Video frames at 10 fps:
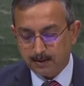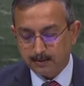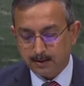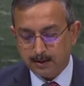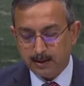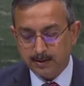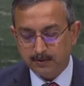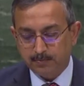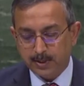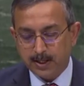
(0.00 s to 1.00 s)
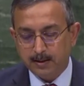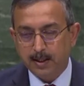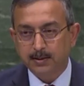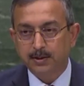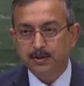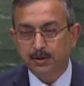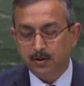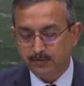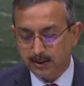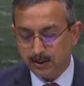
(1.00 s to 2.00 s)
The relative prioritization
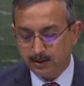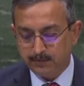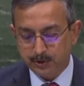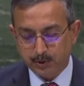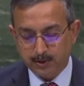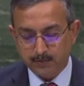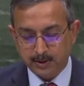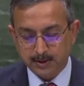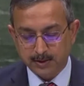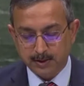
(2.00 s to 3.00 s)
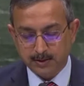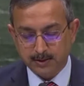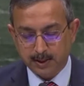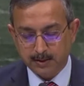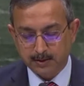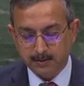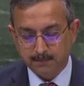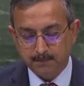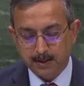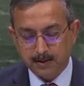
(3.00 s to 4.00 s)
of the individual versus the state,
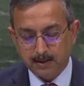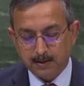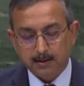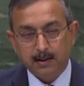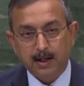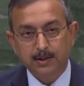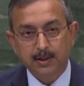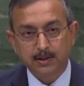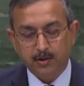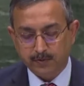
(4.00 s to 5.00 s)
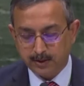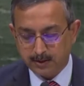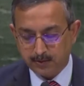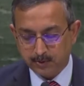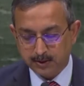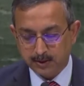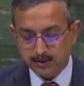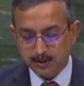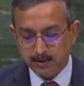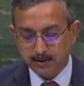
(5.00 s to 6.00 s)
national sovereignty
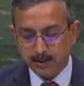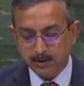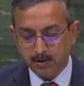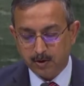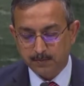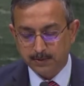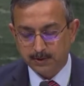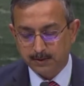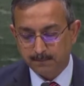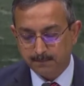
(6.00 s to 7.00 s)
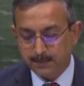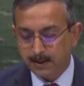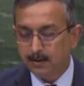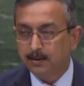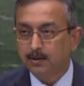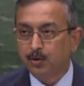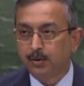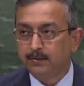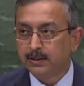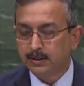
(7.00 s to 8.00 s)
versus international norms,
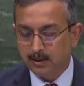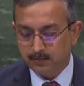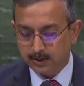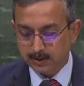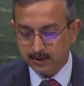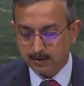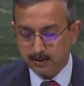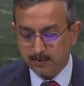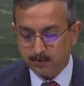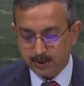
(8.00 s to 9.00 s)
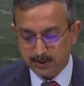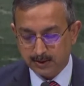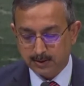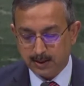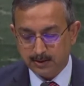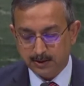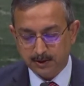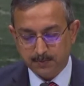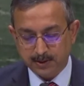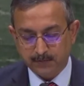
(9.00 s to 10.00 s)
universal versus
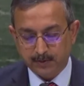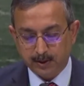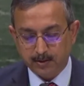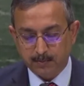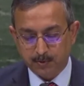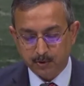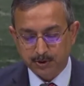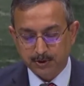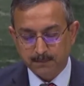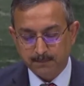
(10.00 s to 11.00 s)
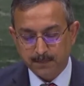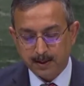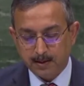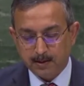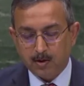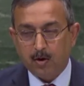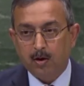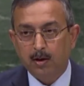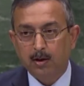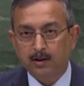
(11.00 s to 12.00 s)
culture-specific approach,
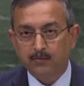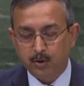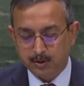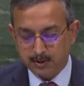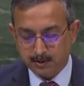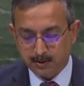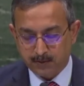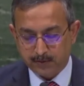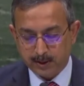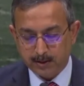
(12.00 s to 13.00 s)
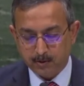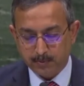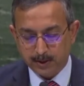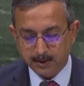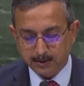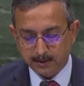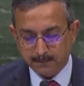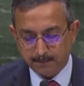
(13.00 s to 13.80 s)
all evoke differing opinions.